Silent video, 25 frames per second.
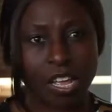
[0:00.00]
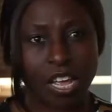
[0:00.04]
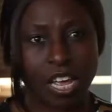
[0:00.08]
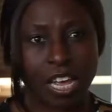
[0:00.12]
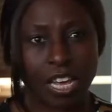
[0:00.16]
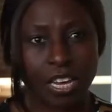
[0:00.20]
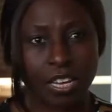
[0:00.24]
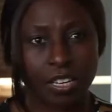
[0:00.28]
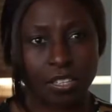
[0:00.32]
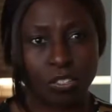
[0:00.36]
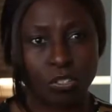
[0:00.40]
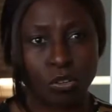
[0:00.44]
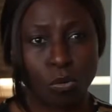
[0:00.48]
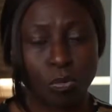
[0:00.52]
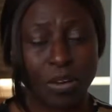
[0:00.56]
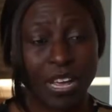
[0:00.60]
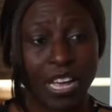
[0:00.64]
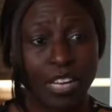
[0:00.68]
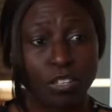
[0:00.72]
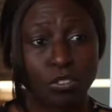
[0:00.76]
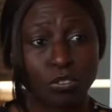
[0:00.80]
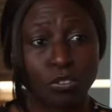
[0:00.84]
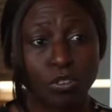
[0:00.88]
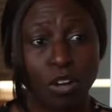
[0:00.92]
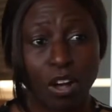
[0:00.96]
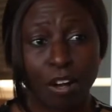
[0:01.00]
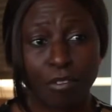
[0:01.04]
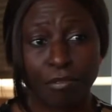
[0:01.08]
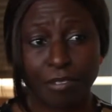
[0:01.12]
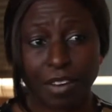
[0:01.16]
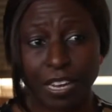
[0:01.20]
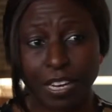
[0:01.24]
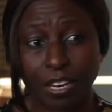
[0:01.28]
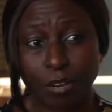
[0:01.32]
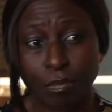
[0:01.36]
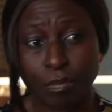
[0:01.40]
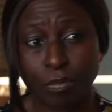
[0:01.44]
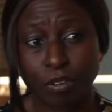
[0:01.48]
And so we had to do our
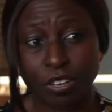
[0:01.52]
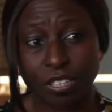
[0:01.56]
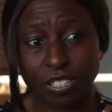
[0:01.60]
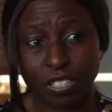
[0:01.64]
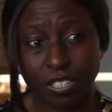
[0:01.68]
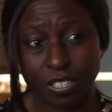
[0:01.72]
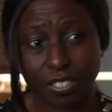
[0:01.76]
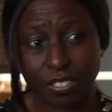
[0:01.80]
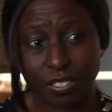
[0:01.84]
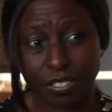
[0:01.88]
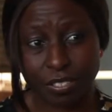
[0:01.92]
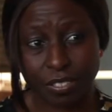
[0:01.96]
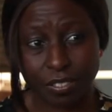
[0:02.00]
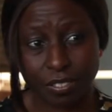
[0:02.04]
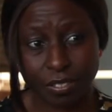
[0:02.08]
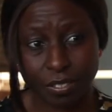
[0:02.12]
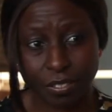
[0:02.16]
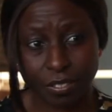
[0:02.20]
final project.